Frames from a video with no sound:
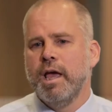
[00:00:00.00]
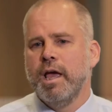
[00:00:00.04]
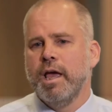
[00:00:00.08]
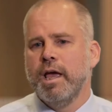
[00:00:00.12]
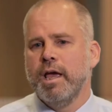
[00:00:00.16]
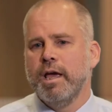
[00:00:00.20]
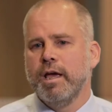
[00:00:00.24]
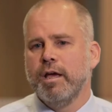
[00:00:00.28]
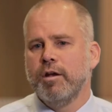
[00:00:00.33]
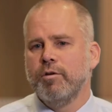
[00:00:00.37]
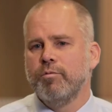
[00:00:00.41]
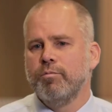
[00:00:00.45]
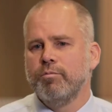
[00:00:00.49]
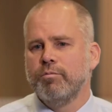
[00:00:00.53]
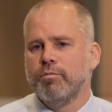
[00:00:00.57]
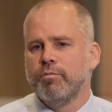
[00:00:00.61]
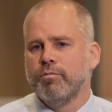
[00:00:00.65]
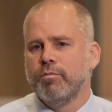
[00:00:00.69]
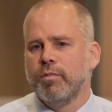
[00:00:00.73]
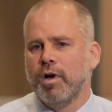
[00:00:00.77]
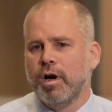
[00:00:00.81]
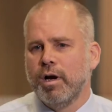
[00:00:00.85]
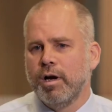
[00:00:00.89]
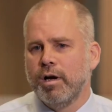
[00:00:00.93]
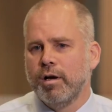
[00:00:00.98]
And
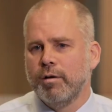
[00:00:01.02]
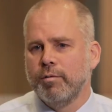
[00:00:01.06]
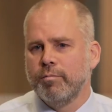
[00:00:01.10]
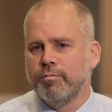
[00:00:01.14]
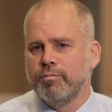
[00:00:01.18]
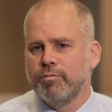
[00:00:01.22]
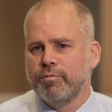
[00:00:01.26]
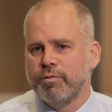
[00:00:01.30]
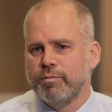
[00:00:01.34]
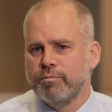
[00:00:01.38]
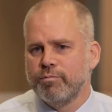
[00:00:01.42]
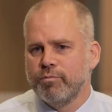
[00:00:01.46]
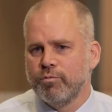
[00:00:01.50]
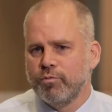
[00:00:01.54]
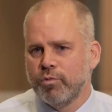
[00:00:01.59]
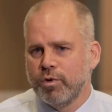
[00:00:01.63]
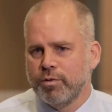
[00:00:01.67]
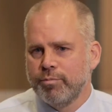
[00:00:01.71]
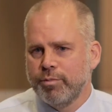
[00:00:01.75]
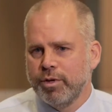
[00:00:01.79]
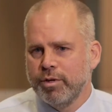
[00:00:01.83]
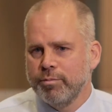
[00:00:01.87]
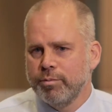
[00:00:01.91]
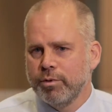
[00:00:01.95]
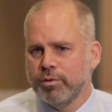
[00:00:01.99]

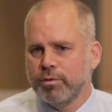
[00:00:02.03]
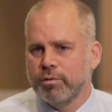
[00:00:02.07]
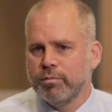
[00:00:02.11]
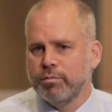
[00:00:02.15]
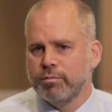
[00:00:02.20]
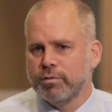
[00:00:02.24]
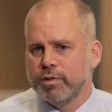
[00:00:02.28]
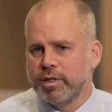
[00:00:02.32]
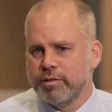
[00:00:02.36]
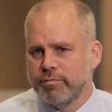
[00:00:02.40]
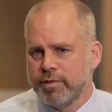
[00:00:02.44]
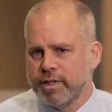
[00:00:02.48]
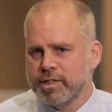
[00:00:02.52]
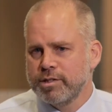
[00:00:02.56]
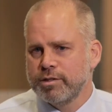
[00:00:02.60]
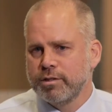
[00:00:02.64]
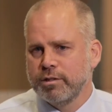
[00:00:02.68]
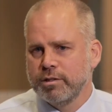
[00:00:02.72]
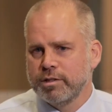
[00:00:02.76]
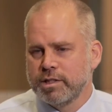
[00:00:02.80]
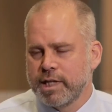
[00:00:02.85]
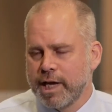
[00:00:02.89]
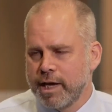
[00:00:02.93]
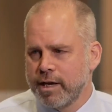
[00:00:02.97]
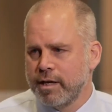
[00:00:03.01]
when
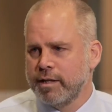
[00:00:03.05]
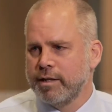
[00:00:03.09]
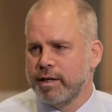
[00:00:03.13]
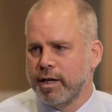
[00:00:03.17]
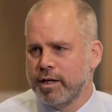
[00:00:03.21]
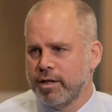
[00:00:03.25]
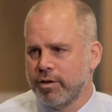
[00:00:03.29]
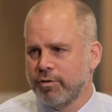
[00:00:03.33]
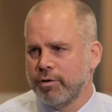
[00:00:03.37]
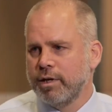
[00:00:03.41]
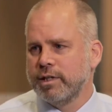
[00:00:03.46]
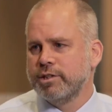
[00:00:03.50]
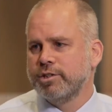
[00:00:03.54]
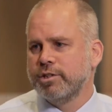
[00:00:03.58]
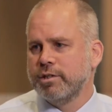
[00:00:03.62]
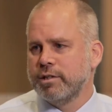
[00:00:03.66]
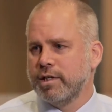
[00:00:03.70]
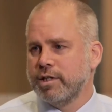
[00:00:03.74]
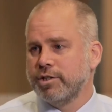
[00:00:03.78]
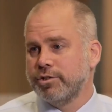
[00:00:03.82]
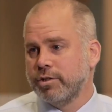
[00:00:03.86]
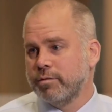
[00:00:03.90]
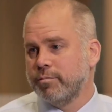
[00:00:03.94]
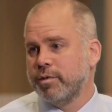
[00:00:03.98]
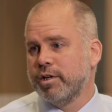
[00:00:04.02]
investors head in that direction, they
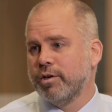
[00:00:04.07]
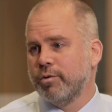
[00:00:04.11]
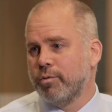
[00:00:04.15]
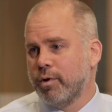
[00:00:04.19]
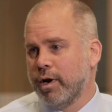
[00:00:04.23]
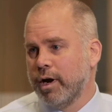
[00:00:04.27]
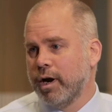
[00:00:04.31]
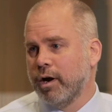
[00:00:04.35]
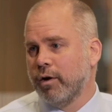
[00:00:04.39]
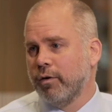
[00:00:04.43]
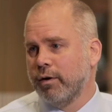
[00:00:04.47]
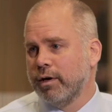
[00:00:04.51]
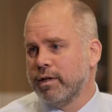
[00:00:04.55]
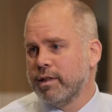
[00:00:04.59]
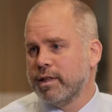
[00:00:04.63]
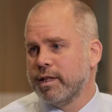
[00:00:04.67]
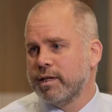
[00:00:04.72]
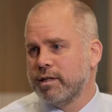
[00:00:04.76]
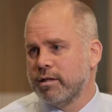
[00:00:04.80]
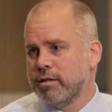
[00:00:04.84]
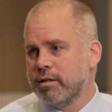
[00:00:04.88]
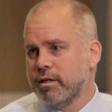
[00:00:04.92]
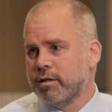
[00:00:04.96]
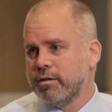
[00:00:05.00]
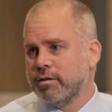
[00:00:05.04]
should be aware, right,
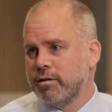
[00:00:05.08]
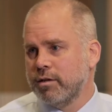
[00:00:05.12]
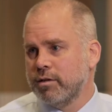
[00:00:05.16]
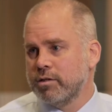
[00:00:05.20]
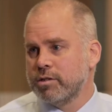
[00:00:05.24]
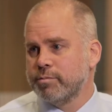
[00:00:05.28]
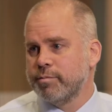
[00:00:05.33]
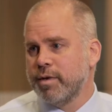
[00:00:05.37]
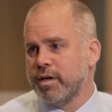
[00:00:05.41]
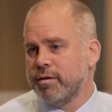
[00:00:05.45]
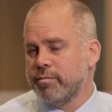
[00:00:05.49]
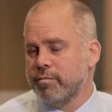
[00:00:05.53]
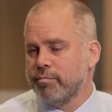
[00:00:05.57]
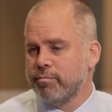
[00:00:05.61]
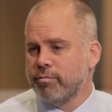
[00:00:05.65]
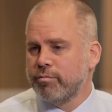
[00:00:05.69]
that those may